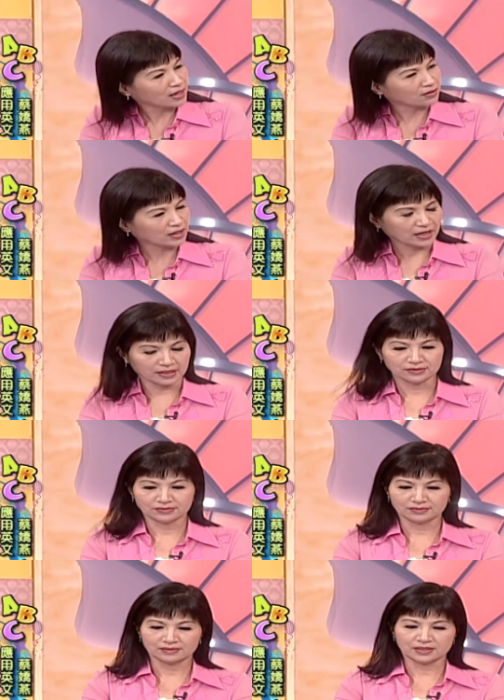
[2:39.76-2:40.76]
Okay,
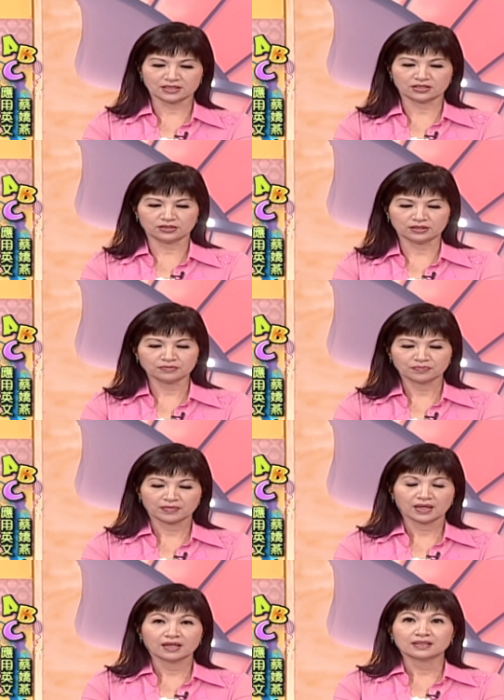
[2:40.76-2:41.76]
that's good.
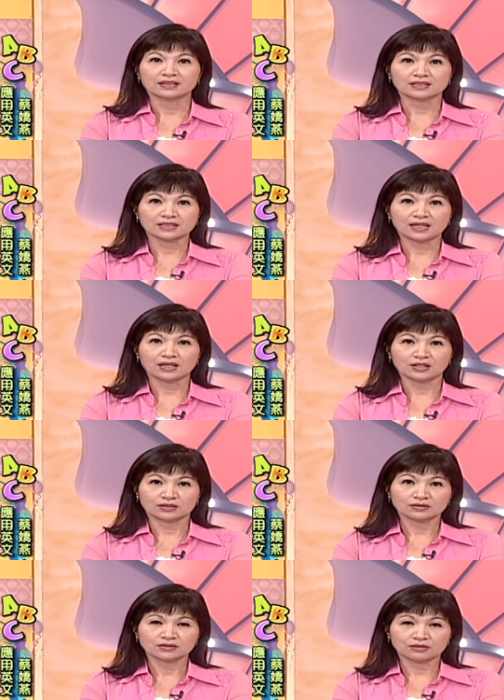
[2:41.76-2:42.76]
That's
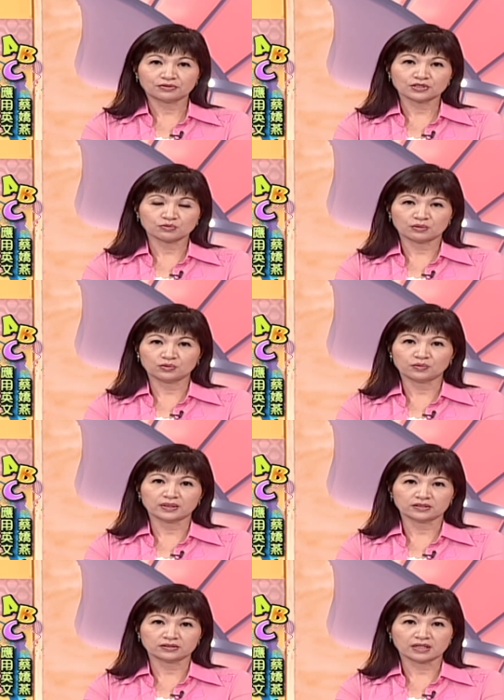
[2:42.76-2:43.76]
uh, the first one we
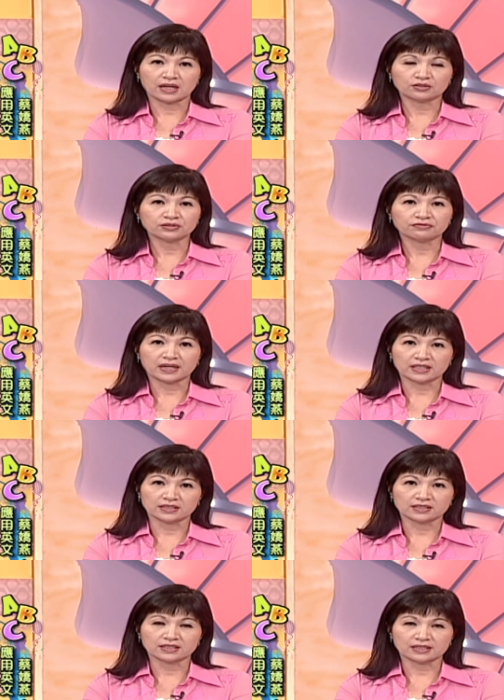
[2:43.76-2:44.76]
want to clarify
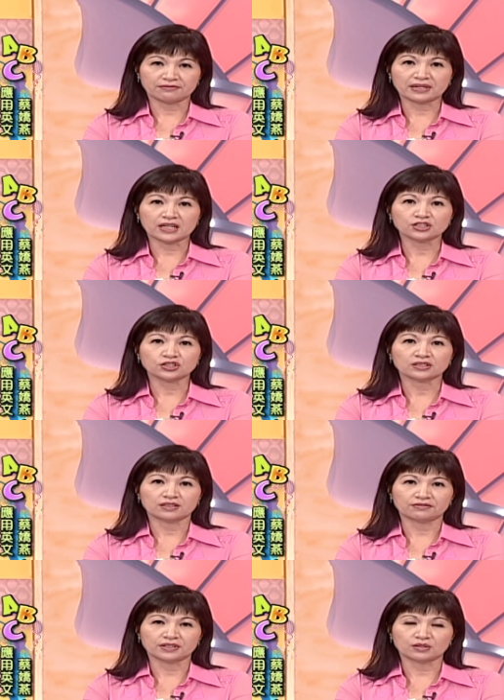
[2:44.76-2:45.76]
is the definition
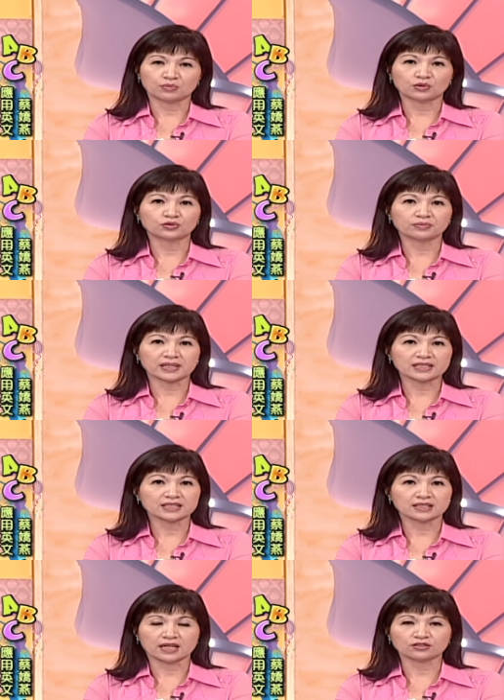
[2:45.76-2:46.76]
of a ballroom
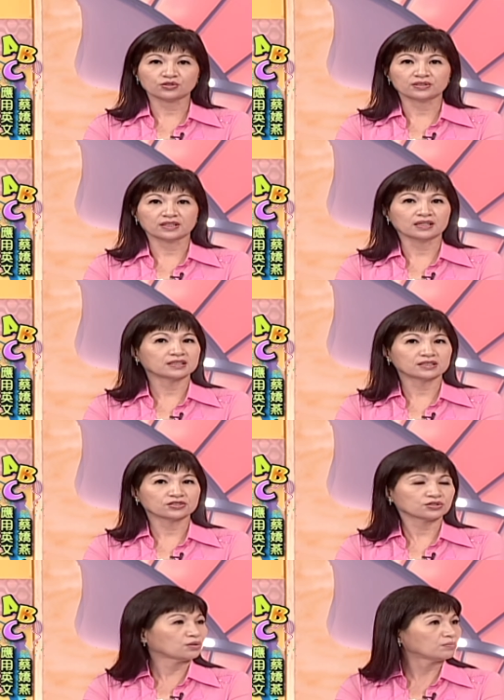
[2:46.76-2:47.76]
dancing. Actually, there are
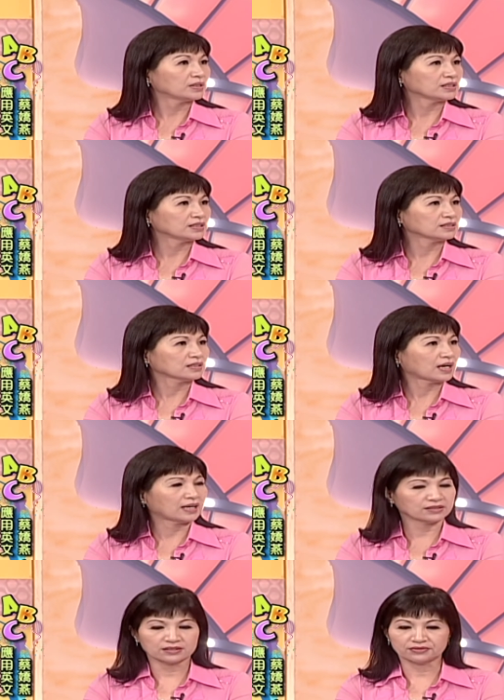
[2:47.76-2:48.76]
so many
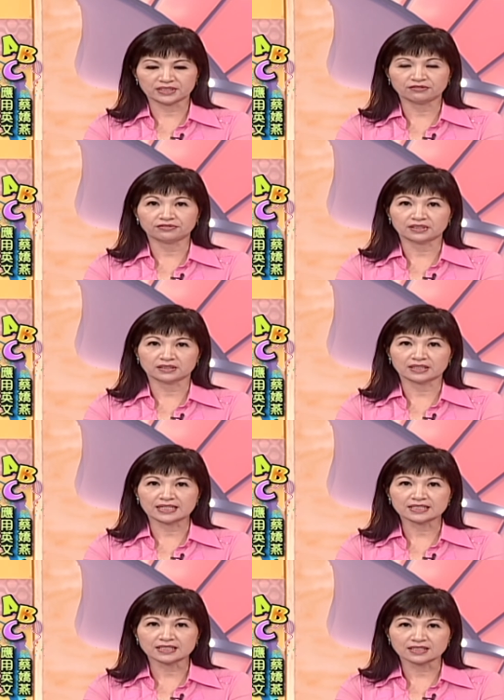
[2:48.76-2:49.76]
kinds of different
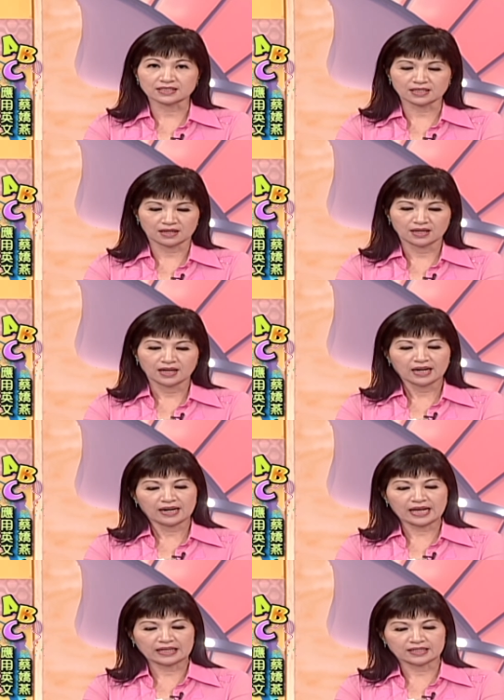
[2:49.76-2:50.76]
dances,
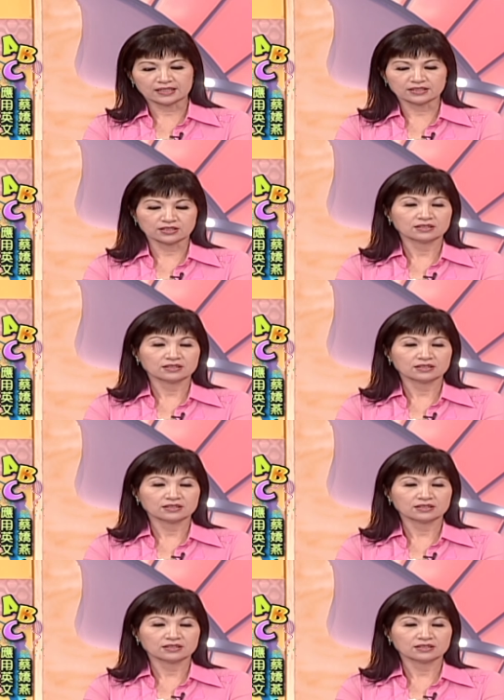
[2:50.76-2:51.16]
like uh,